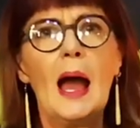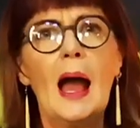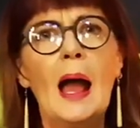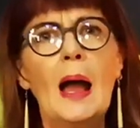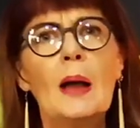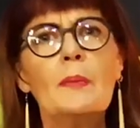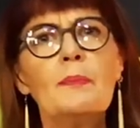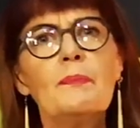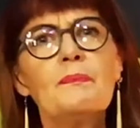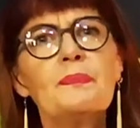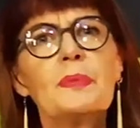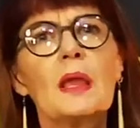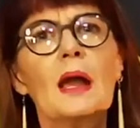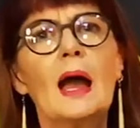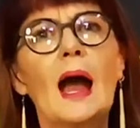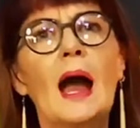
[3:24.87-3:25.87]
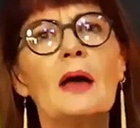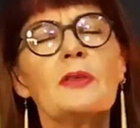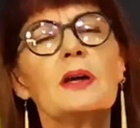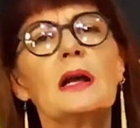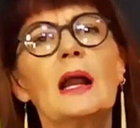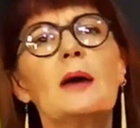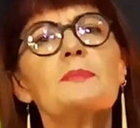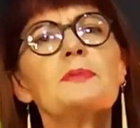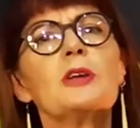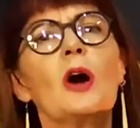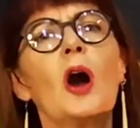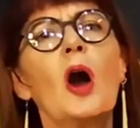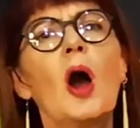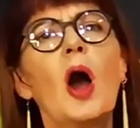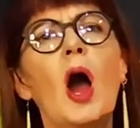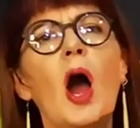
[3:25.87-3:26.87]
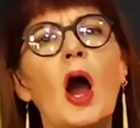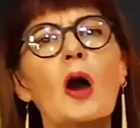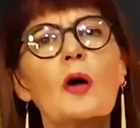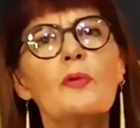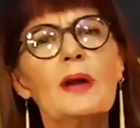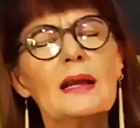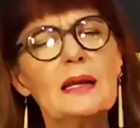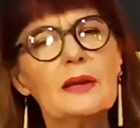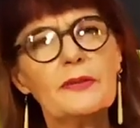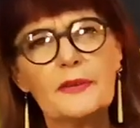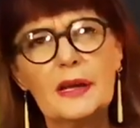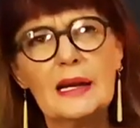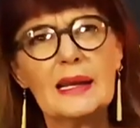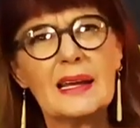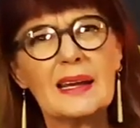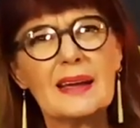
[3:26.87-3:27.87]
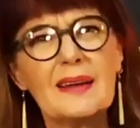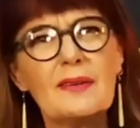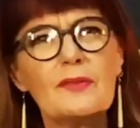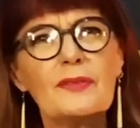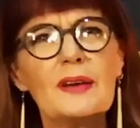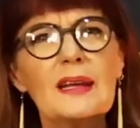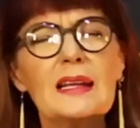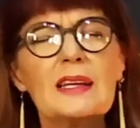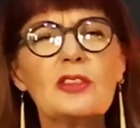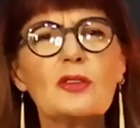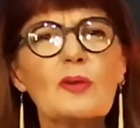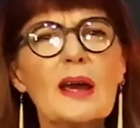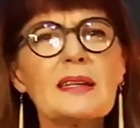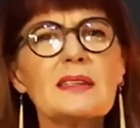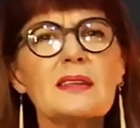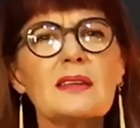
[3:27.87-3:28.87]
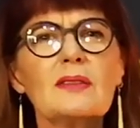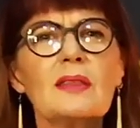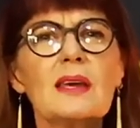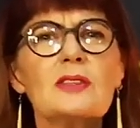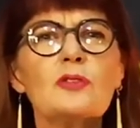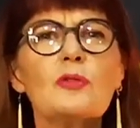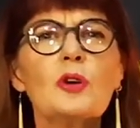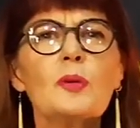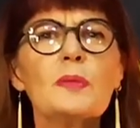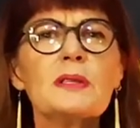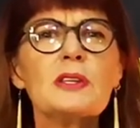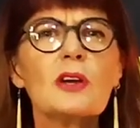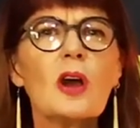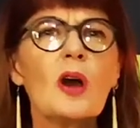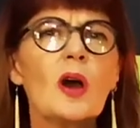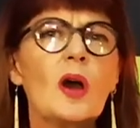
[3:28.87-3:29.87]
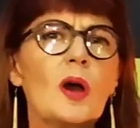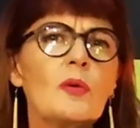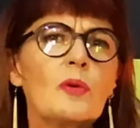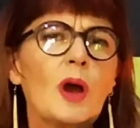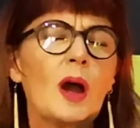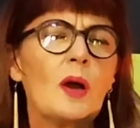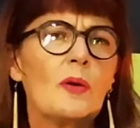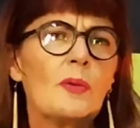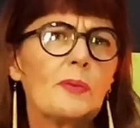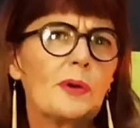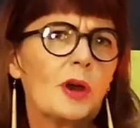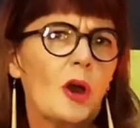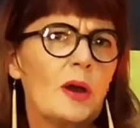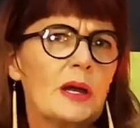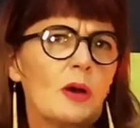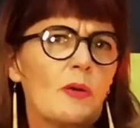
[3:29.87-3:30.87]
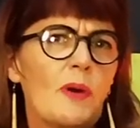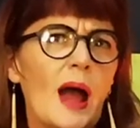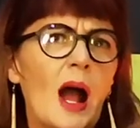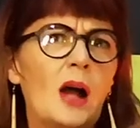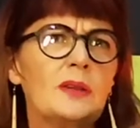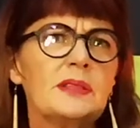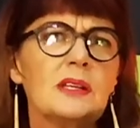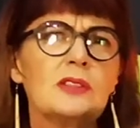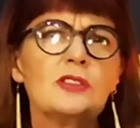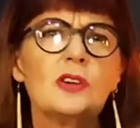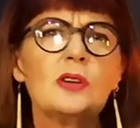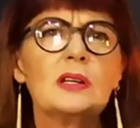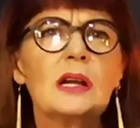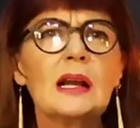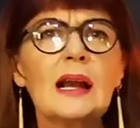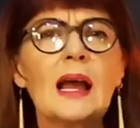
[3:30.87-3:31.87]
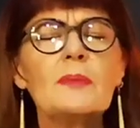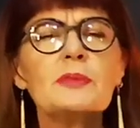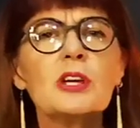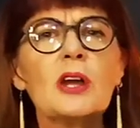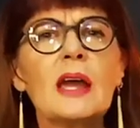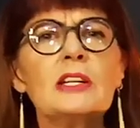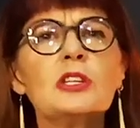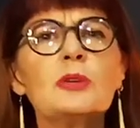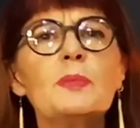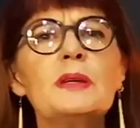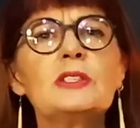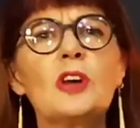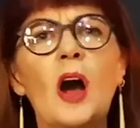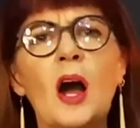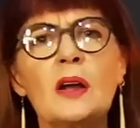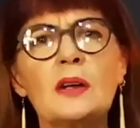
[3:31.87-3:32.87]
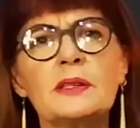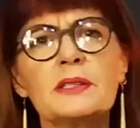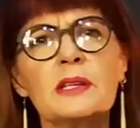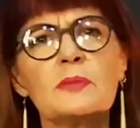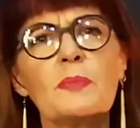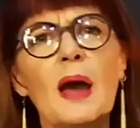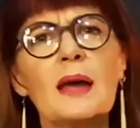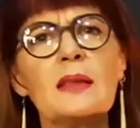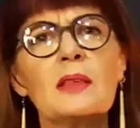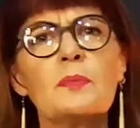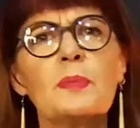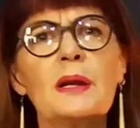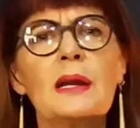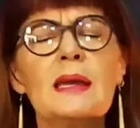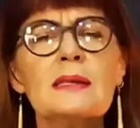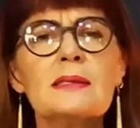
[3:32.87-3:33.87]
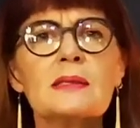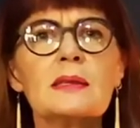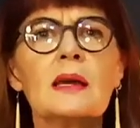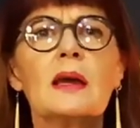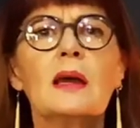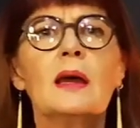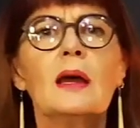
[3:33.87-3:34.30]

Um, other clubs are, are really feeling feeling threatened. There's rumours go, uh, going around that certain clubs are going to be targeted by the police.